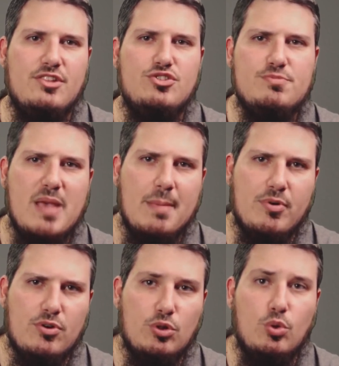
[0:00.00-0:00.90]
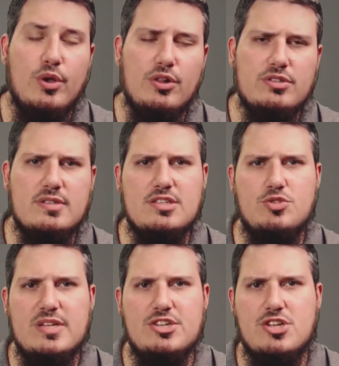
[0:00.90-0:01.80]
newspaper loyal to the
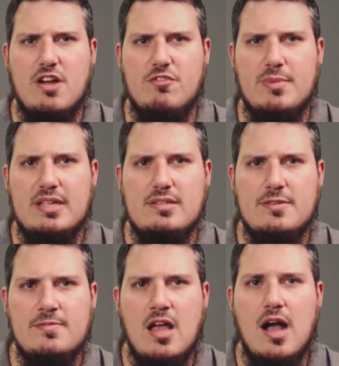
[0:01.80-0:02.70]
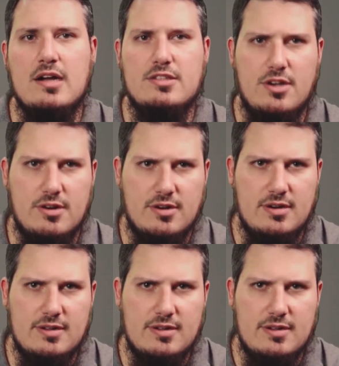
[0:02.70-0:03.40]
Swedish government, Aktar,